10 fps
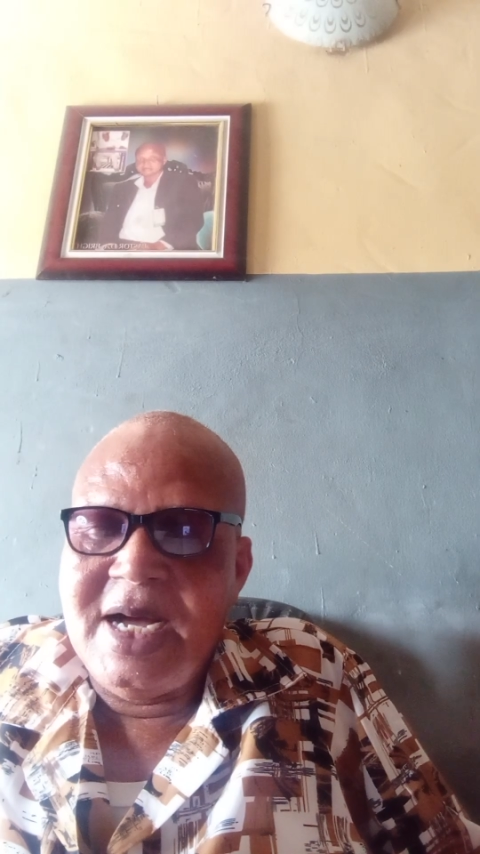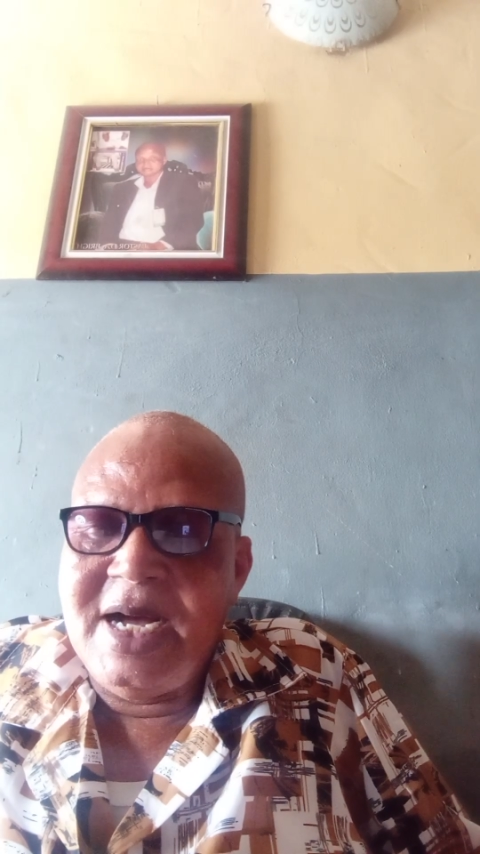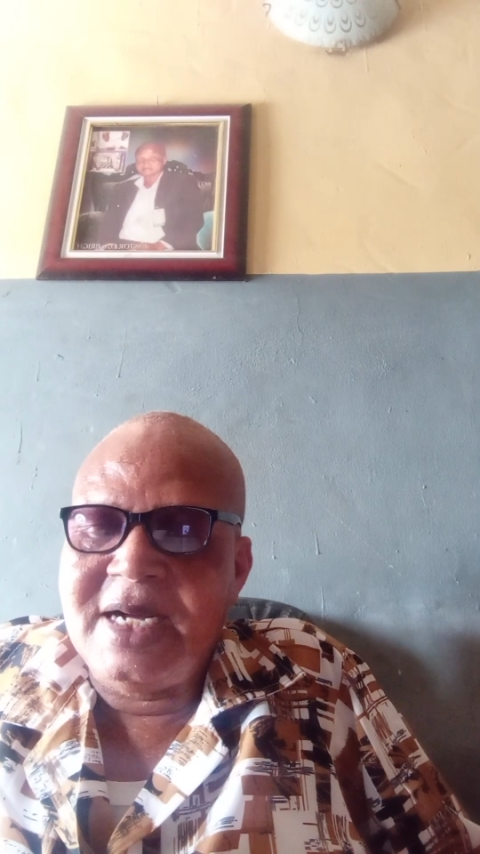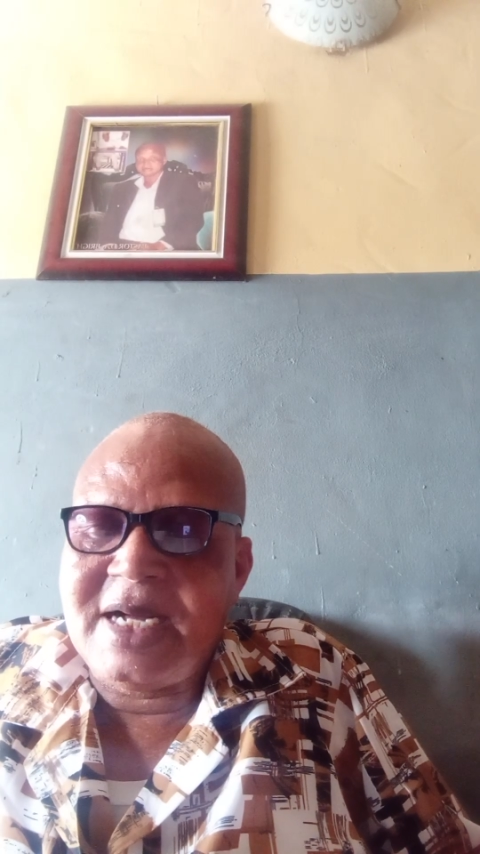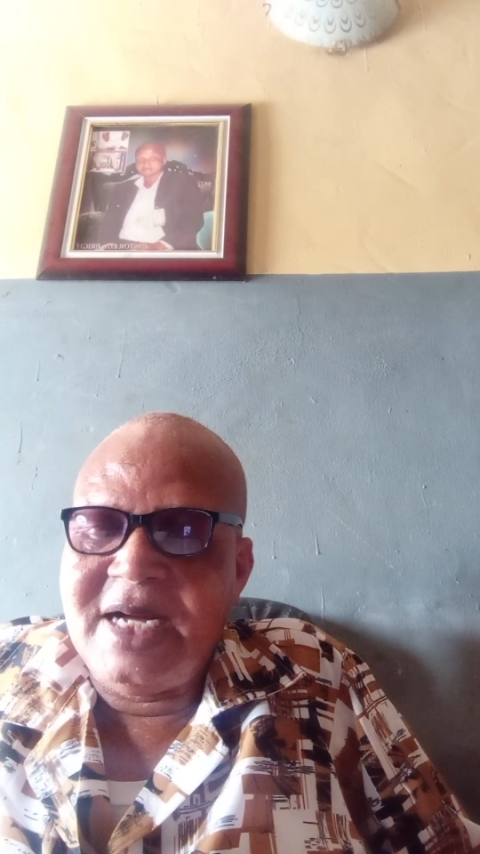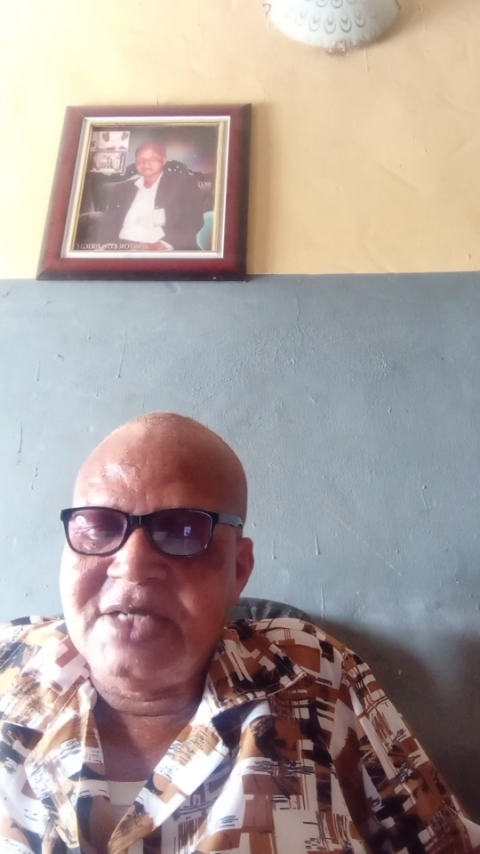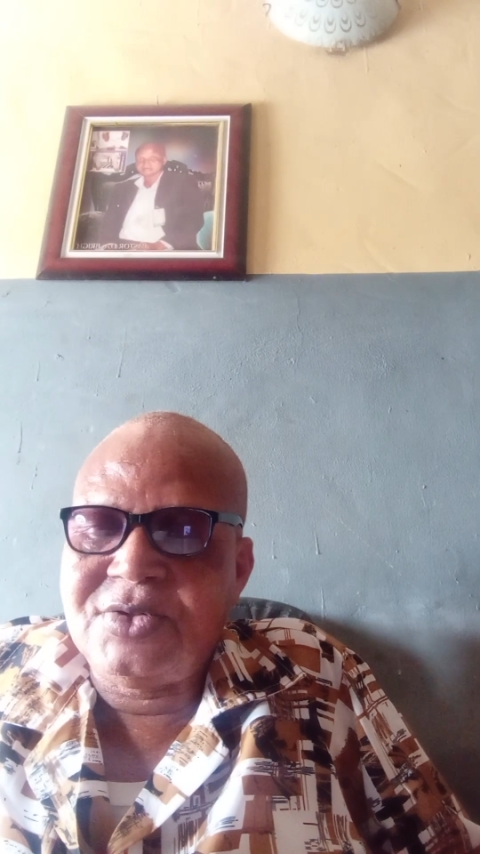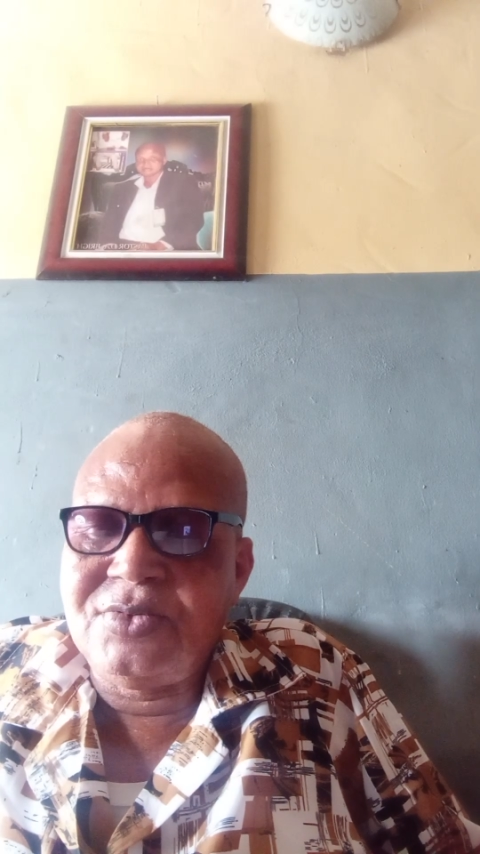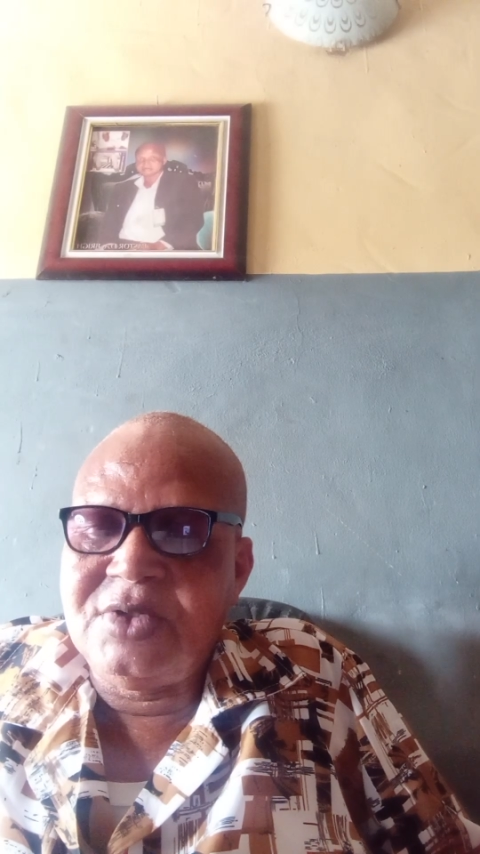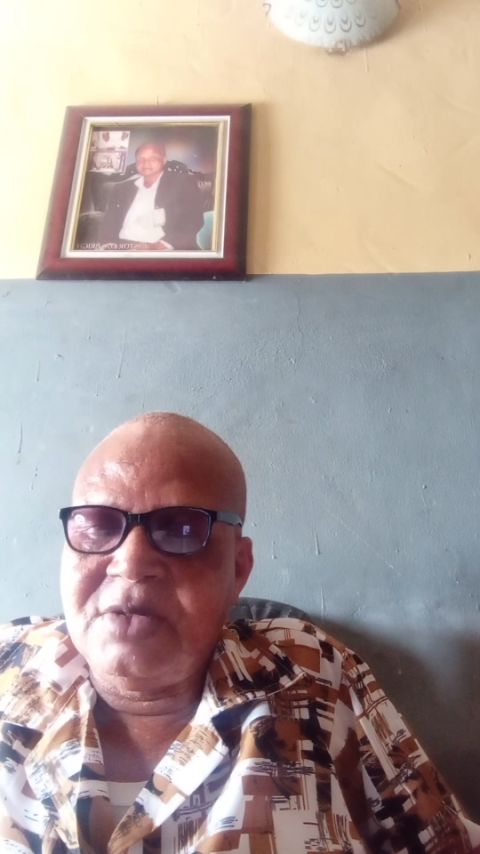and
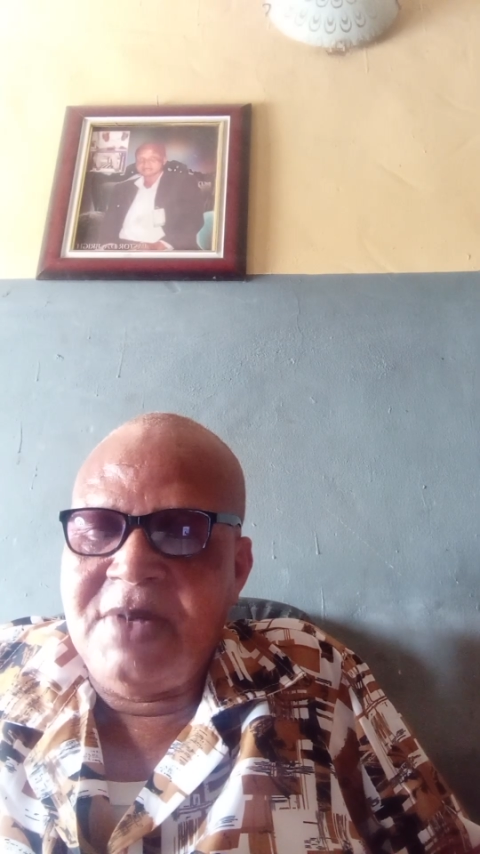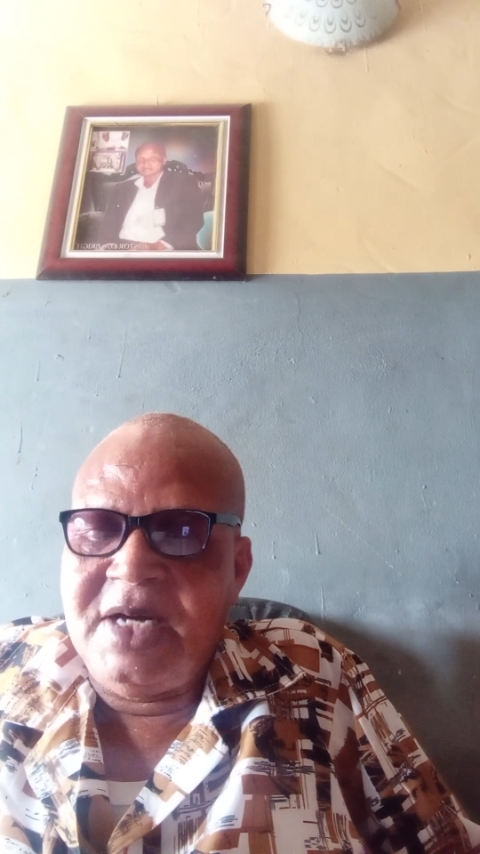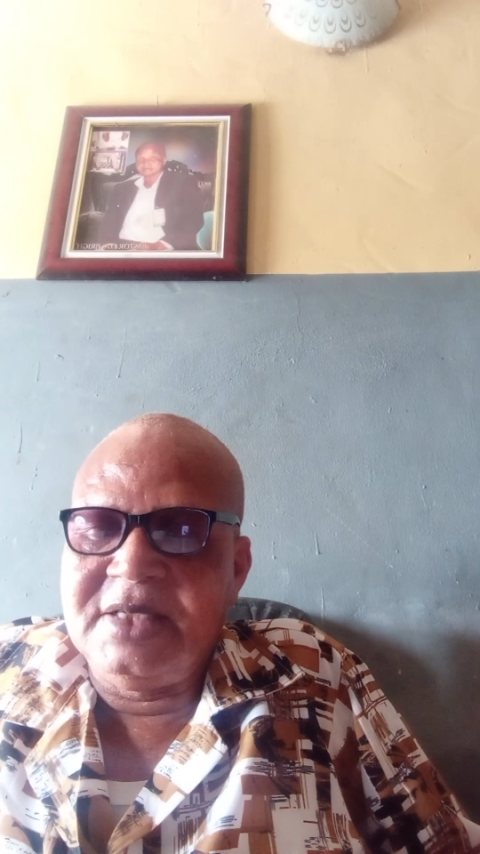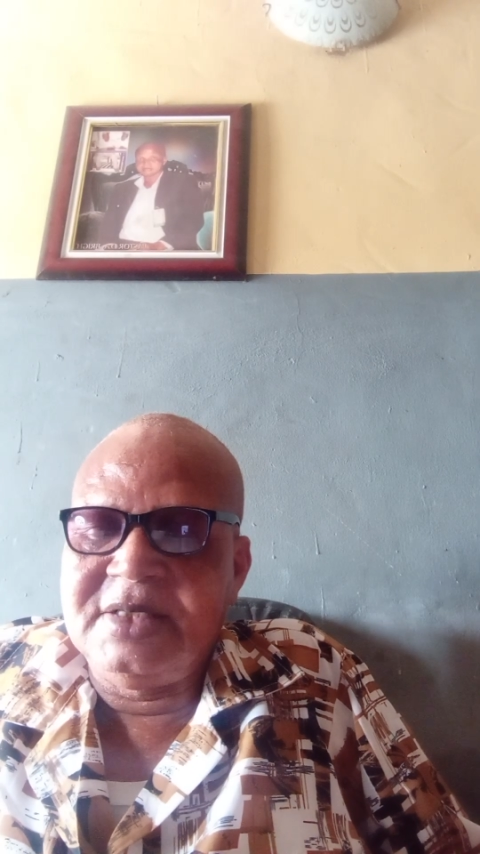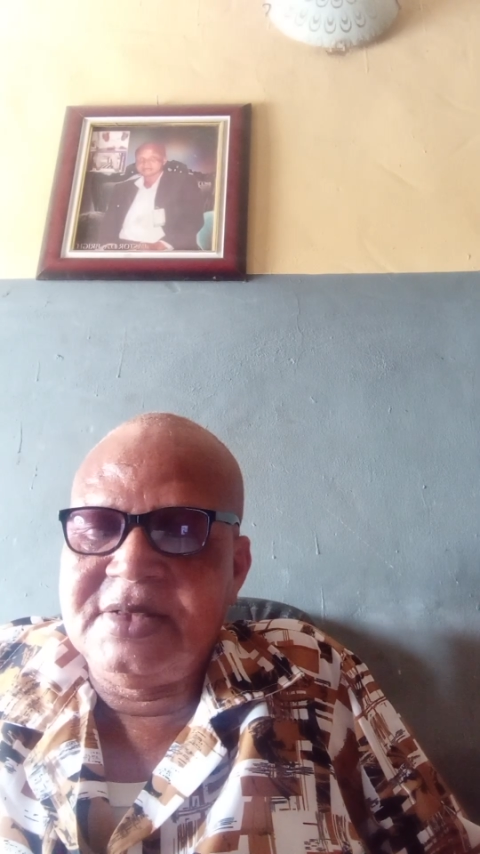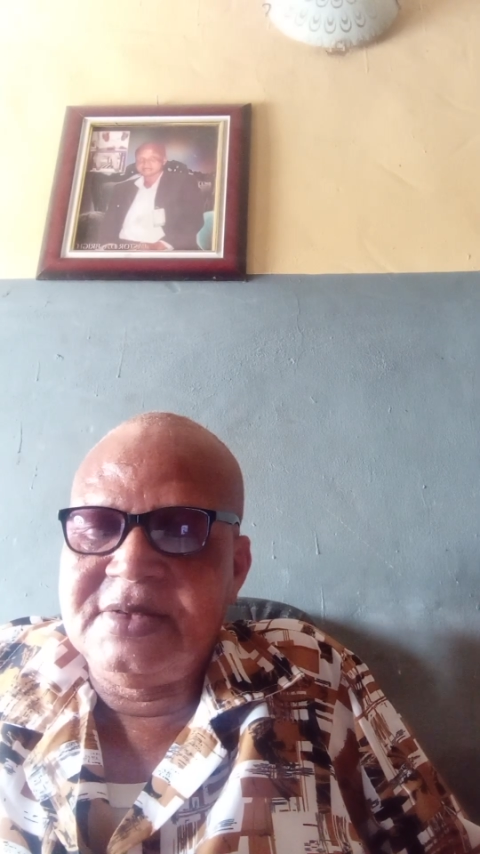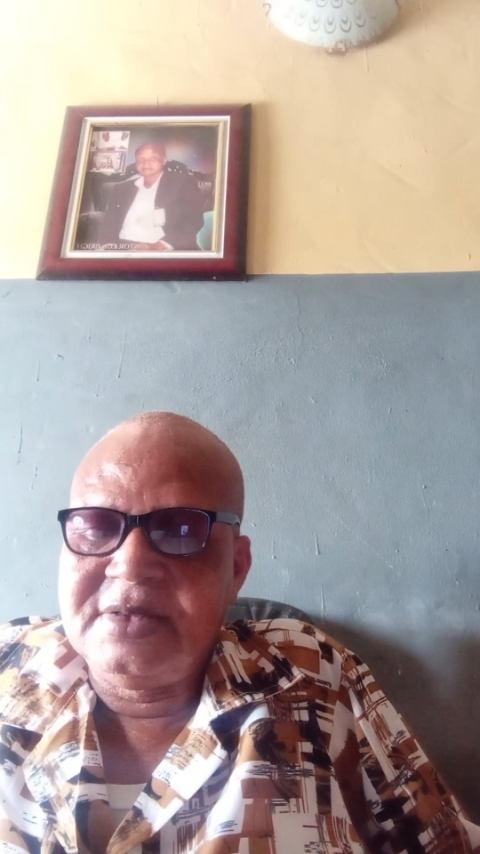calcium demand.